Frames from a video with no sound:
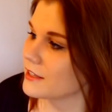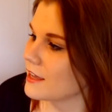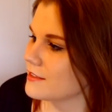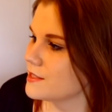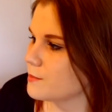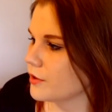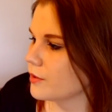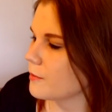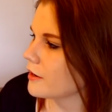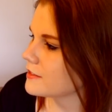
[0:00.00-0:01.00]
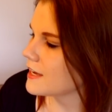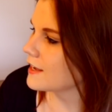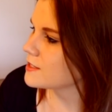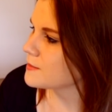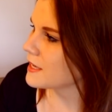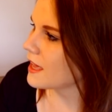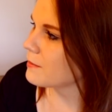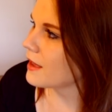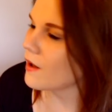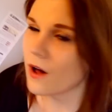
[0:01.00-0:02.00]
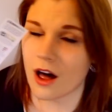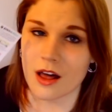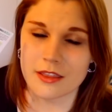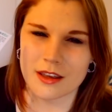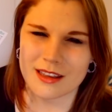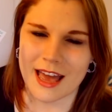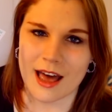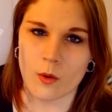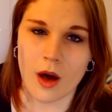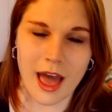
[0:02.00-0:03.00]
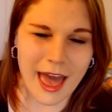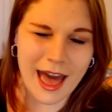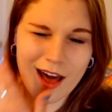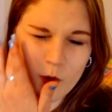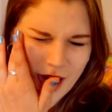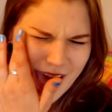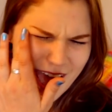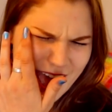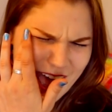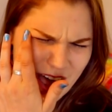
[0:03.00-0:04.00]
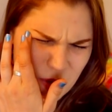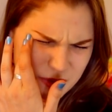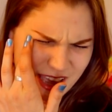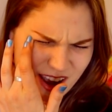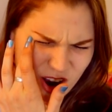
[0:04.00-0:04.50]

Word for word: Now this bookmark tells me about all the, ow, ow, ow, that